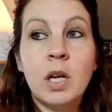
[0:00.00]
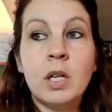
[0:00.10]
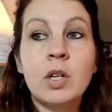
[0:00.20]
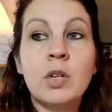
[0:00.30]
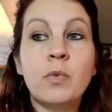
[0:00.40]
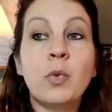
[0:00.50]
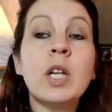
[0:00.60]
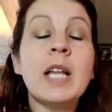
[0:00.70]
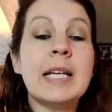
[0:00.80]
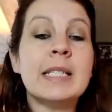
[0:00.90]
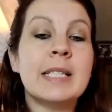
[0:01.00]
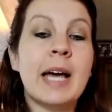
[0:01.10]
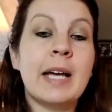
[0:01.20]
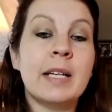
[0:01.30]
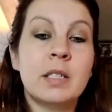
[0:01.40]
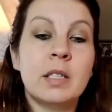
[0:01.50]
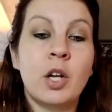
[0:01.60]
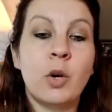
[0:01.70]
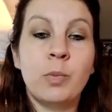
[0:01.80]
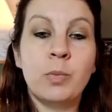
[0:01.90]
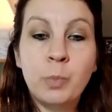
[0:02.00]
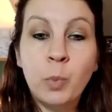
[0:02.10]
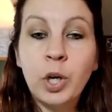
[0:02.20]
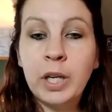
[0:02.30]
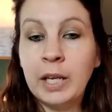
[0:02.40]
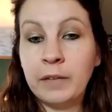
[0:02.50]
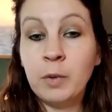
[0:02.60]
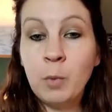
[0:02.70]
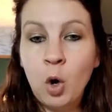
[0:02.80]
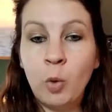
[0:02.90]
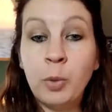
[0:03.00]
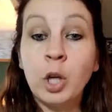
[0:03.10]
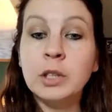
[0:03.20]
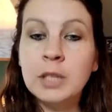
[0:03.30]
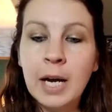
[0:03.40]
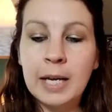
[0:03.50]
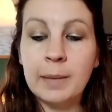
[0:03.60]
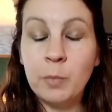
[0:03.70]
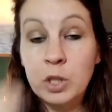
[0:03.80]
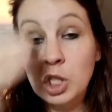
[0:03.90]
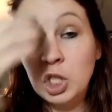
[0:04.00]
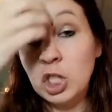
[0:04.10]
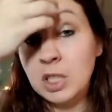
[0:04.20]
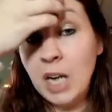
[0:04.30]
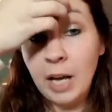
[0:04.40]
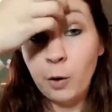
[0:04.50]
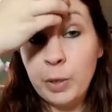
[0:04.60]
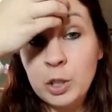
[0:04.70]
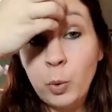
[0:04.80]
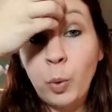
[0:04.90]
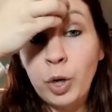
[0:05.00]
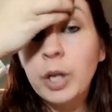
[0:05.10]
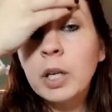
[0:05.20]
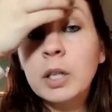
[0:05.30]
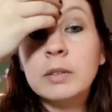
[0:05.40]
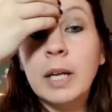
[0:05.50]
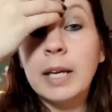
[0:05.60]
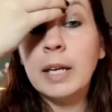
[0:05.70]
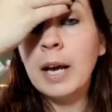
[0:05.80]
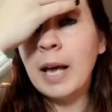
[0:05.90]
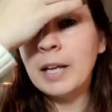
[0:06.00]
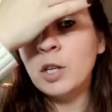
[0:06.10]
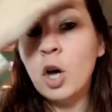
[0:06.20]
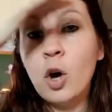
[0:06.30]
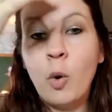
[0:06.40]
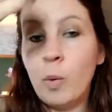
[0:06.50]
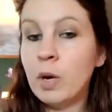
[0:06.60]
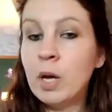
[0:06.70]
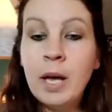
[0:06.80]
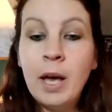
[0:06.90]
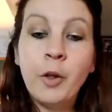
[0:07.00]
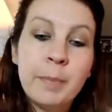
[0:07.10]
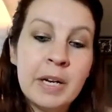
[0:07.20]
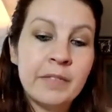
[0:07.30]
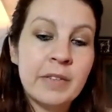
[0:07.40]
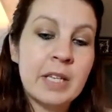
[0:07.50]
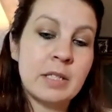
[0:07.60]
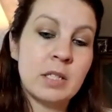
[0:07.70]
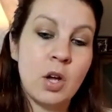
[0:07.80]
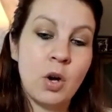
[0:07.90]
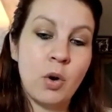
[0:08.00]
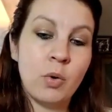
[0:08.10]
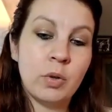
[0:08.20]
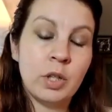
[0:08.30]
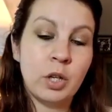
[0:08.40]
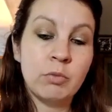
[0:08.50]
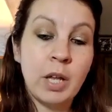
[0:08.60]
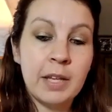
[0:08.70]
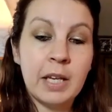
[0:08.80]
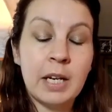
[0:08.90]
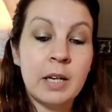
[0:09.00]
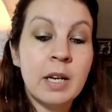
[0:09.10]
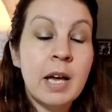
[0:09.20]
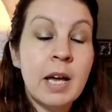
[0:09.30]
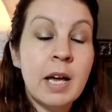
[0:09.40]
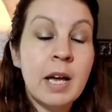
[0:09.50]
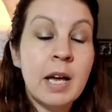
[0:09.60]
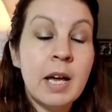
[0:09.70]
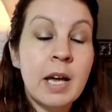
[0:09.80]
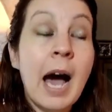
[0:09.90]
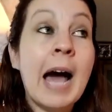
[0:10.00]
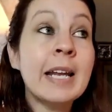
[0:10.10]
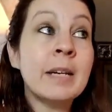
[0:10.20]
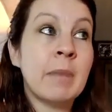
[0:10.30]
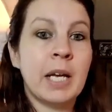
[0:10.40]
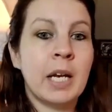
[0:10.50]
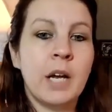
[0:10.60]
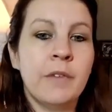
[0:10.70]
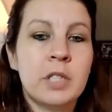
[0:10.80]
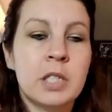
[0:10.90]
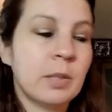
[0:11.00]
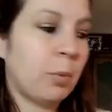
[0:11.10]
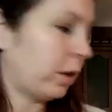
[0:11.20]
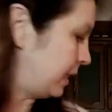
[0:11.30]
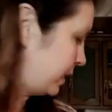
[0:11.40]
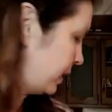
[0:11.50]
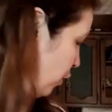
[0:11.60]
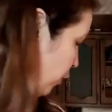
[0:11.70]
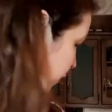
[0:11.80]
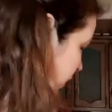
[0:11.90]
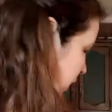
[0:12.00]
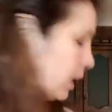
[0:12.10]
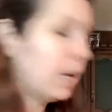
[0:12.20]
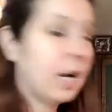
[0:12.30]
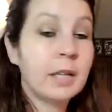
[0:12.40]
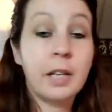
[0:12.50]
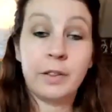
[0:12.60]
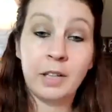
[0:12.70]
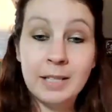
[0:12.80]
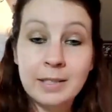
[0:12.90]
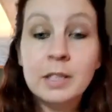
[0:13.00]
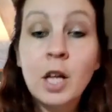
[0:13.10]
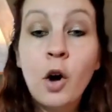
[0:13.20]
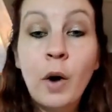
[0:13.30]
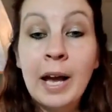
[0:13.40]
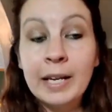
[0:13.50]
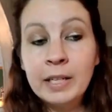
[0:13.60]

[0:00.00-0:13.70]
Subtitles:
realized that, working from home part-time was just not going to work. Like, I had no health benefits, no, nothing. And I didn't make enough to support myself nonetheless. So I ended